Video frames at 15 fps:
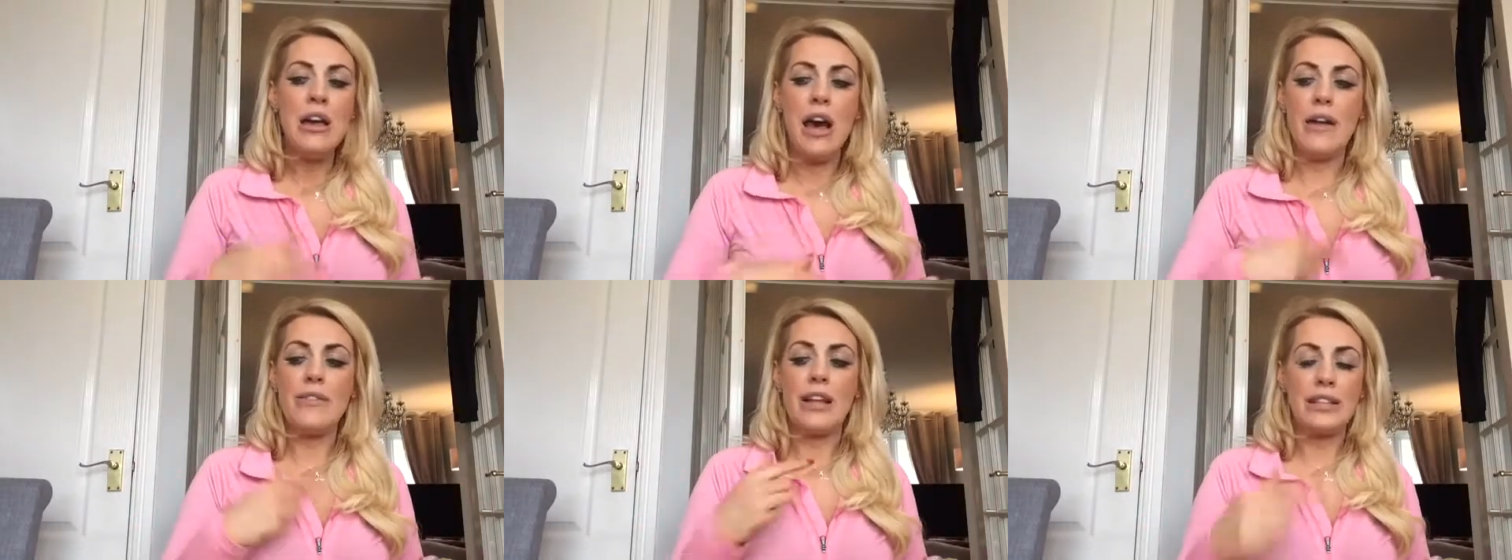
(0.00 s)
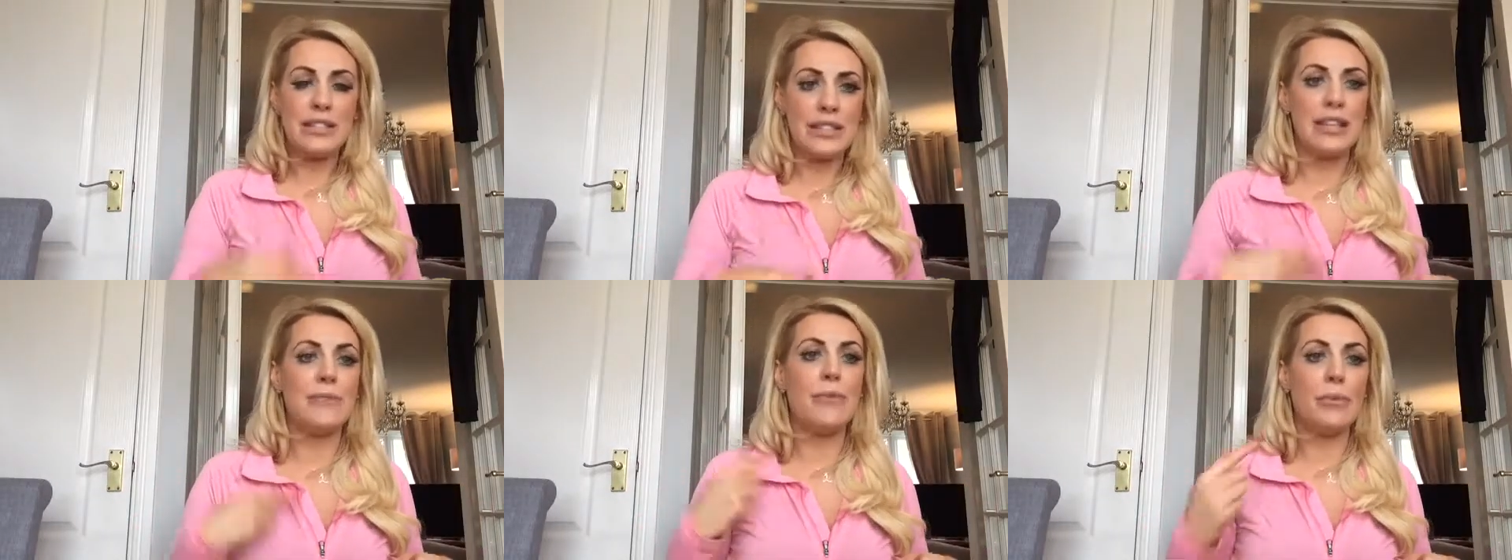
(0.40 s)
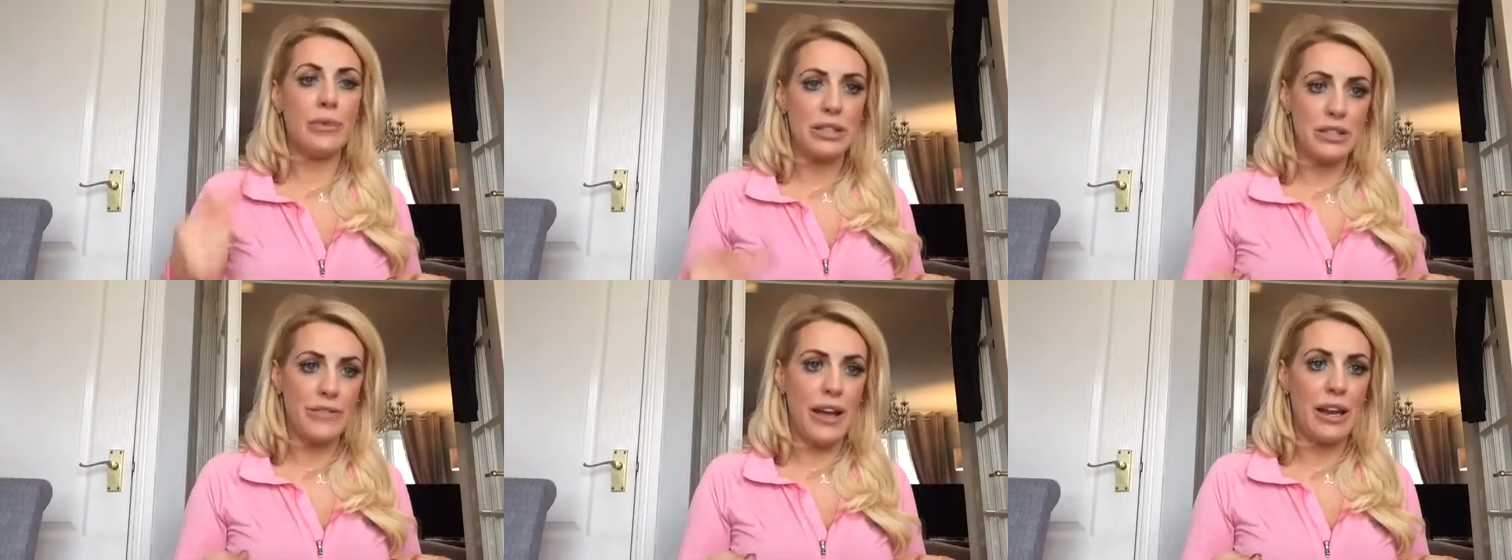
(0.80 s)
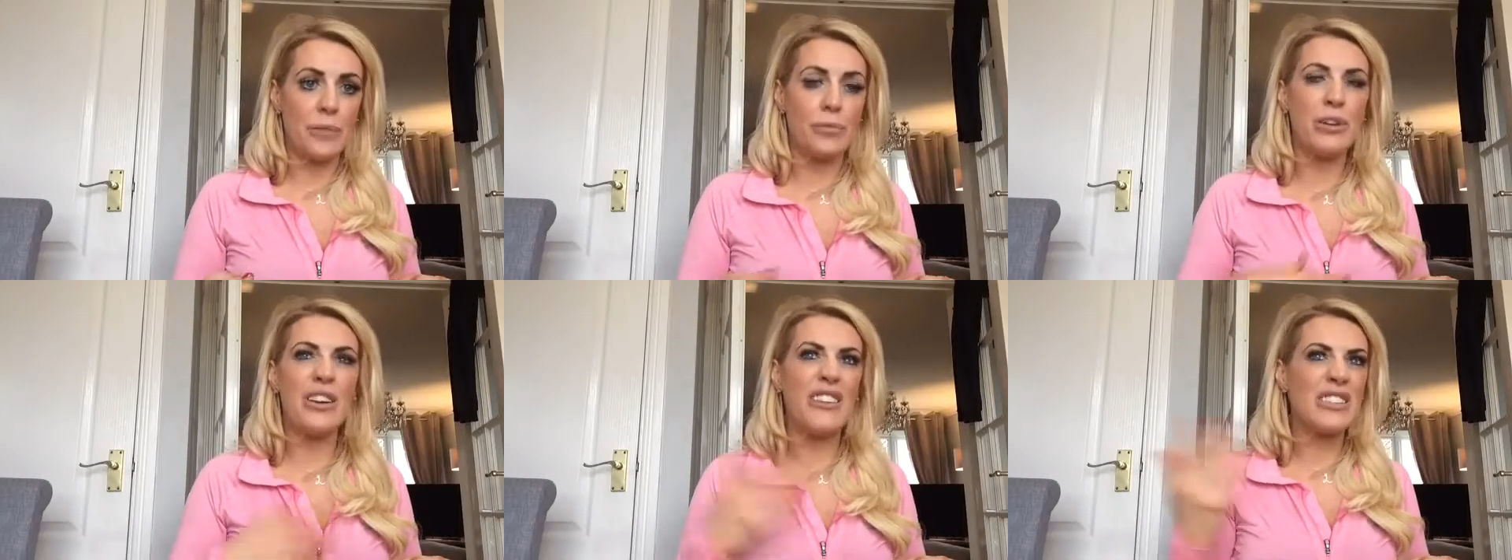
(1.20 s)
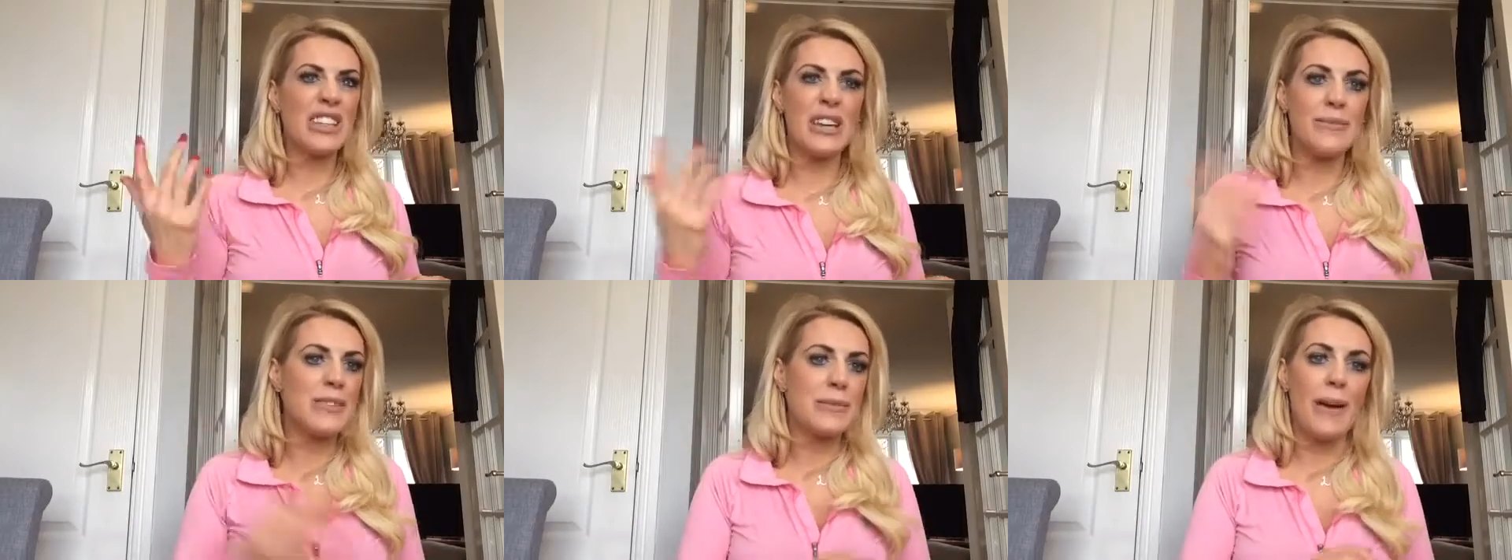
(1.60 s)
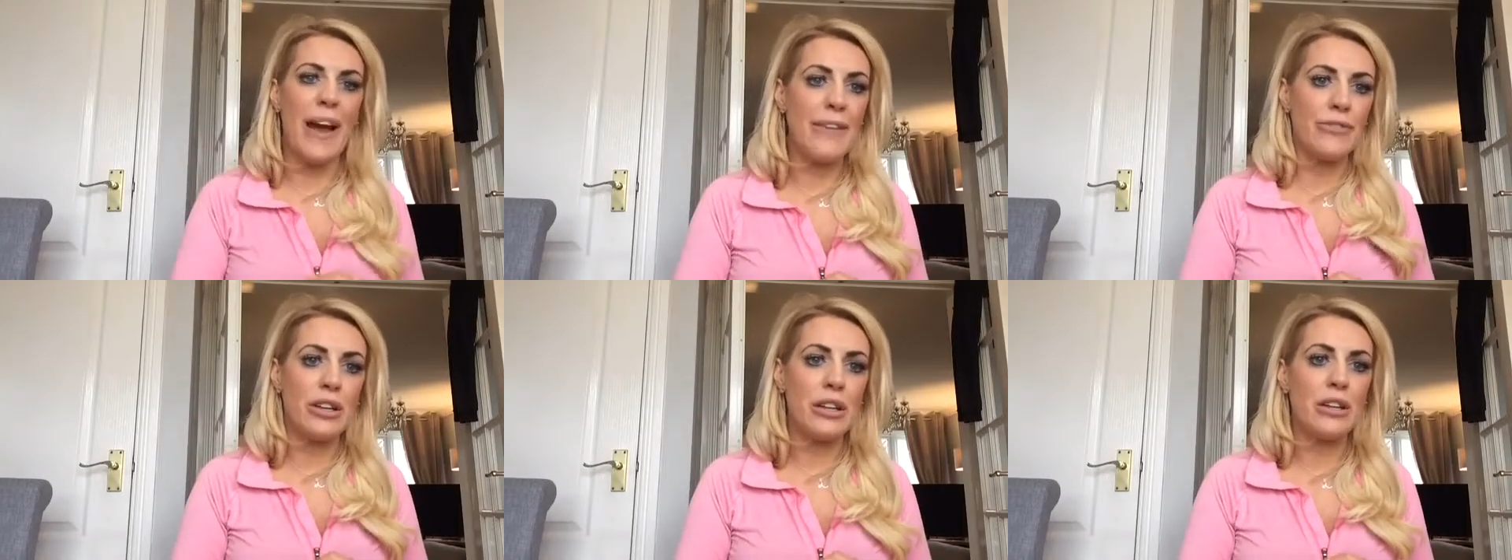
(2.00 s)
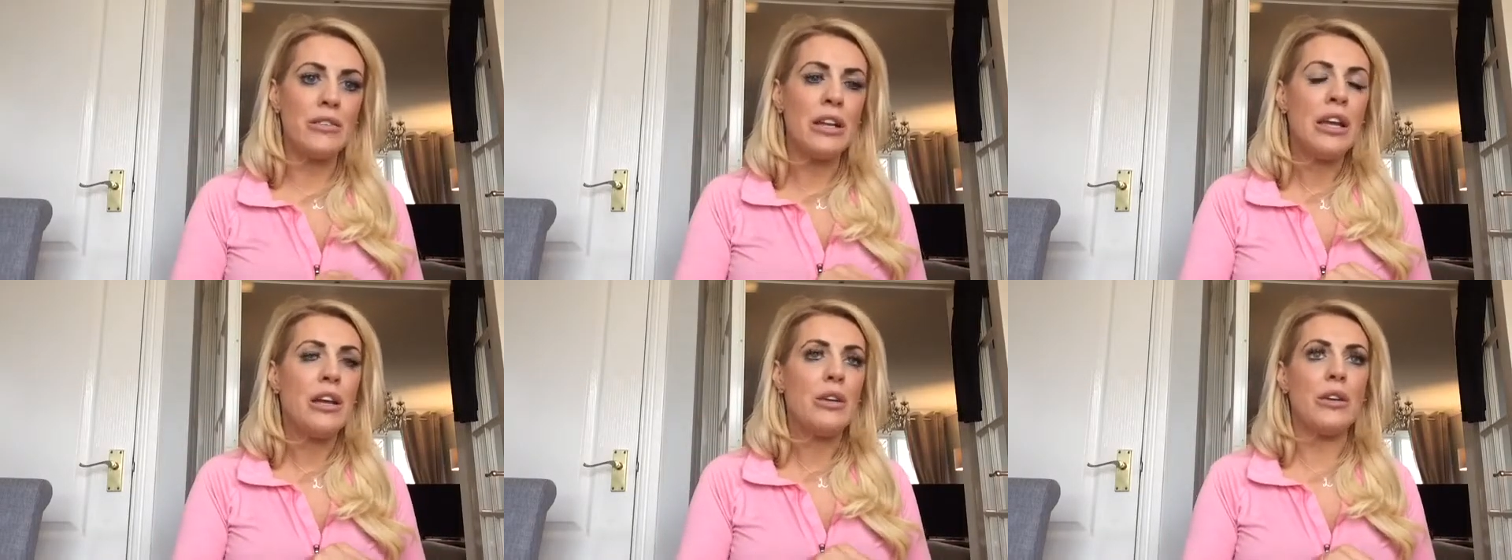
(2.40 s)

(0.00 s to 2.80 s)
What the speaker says: and that schema will develop. But you have schemas about everything.